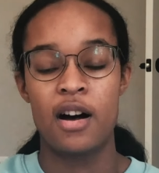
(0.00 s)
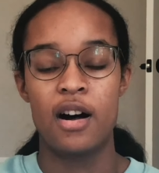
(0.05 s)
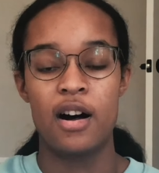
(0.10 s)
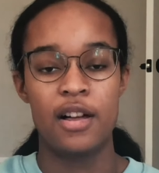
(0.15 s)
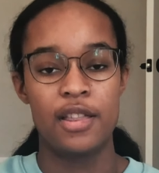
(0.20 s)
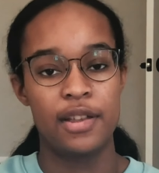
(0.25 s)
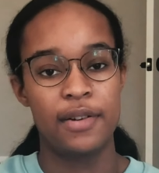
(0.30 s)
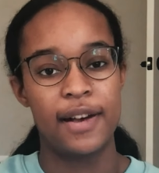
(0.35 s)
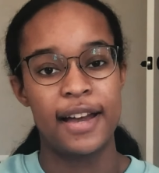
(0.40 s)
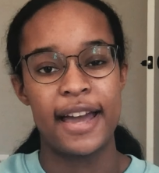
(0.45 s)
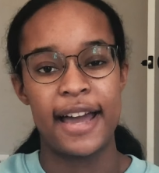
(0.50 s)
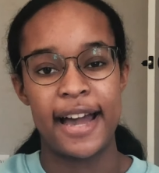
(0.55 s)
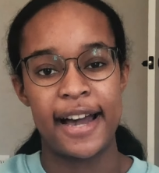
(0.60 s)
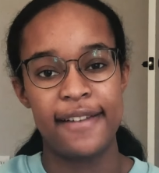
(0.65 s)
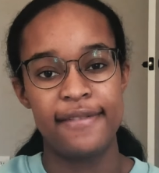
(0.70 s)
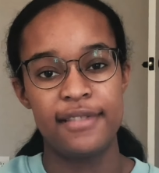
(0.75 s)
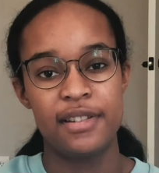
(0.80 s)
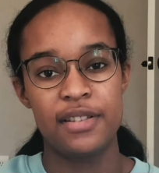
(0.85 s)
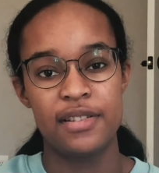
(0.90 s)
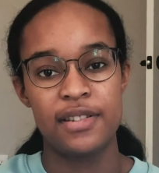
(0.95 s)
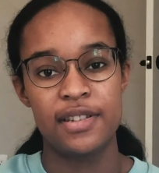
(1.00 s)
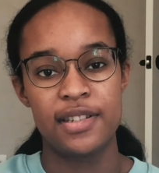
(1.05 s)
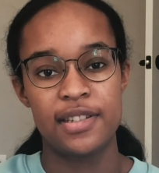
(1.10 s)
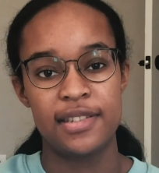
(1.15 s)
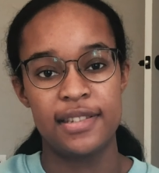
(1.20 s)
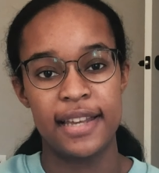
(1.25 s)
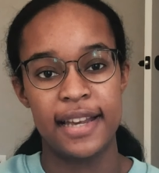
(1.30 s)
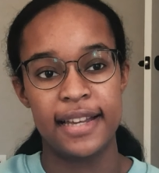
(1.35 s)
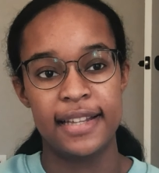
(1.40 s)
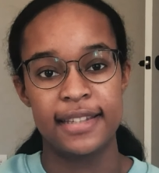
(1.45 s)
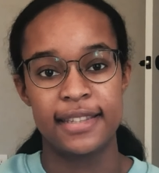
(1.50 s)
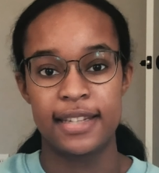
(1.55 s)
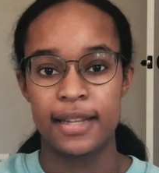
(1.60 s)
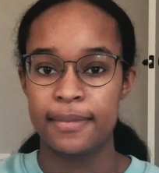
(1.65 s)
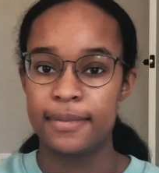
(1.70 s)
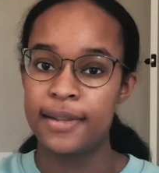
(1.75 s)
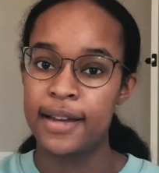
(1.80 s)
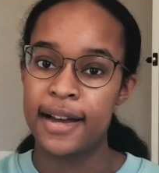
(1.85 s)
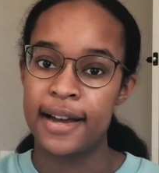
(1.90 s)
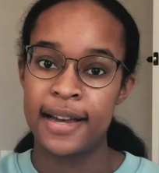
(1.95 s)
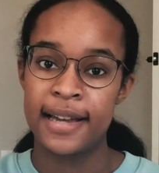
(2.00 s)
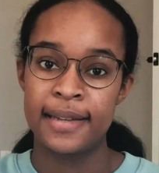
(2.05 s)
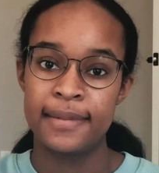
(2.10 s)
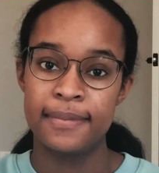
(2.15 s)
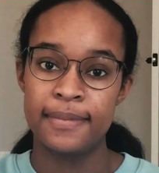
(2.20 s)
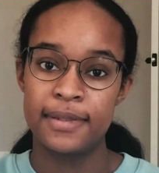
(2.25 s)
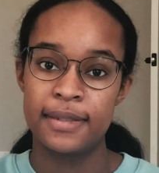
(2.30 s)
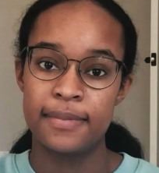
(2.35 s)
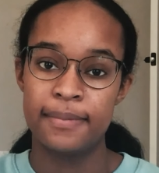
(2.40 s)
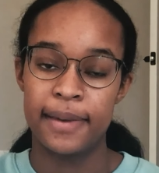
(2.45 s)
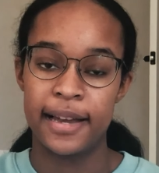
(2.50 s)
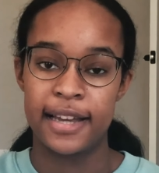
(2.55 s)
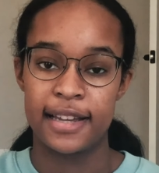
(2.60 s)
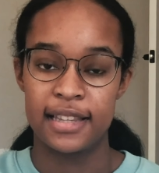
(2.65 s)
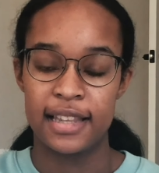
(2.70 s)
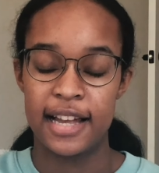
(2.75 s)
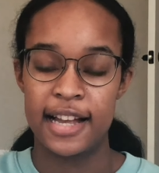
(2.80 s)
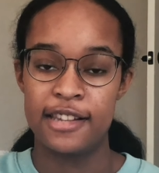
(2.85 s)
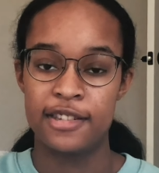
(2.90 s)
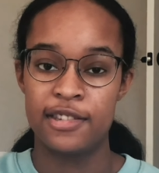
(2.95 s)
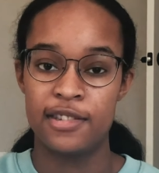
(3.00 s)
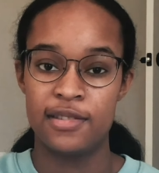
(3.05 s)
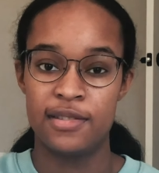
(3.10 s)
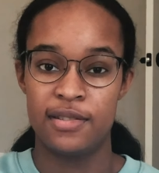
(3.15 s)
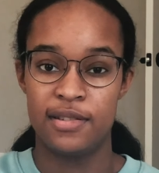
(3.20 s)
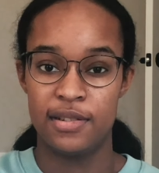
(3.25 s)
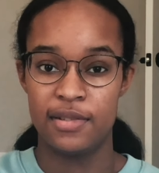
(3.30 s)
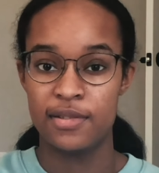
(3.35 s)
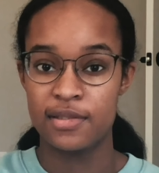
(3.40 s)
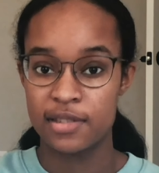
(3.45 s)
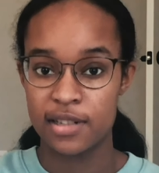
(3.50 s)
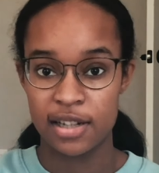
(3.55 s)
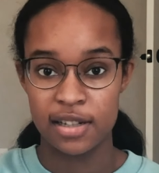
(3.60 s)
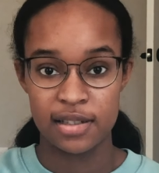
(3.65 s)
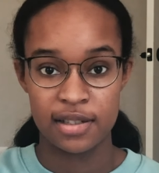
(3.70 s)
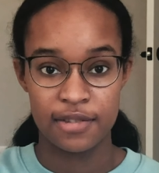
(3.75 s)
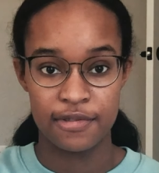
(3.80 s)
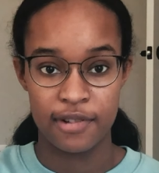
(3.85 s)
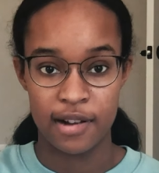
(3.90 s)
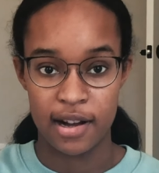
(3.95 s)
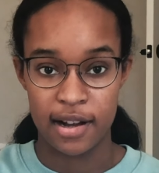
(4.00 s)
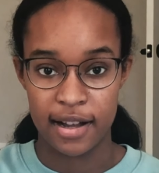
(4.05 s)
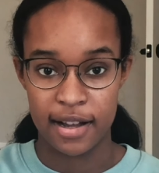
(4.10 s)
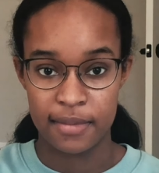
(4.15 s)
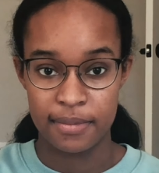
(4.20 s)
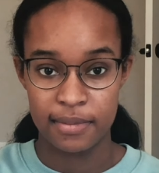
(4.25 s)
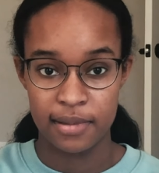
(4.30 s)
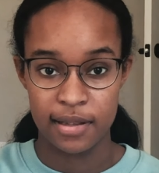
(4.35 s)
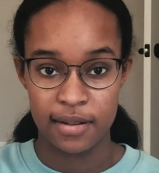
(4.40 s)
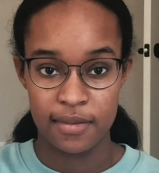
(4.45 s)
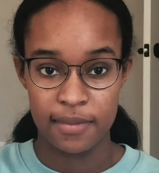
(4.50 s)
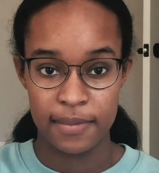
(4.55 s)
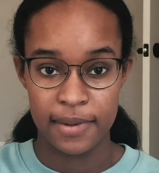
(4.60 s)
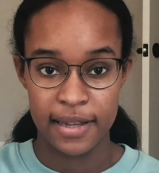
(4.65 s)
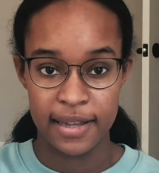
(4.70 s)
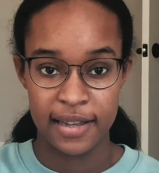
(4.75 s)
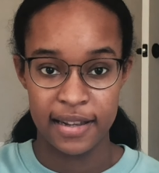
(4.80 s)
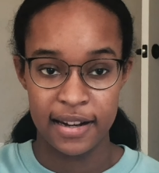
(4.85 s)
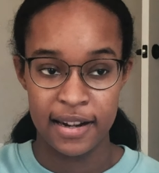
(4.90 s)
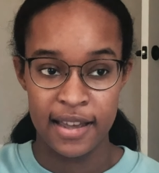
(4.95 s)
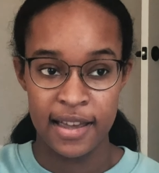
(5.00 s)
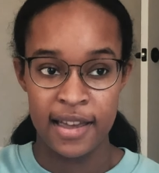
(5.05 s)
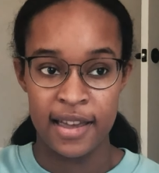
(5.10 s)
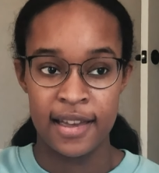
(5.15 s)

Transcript: although I have noticed that sometimes my glasses do start to fog up a little bit,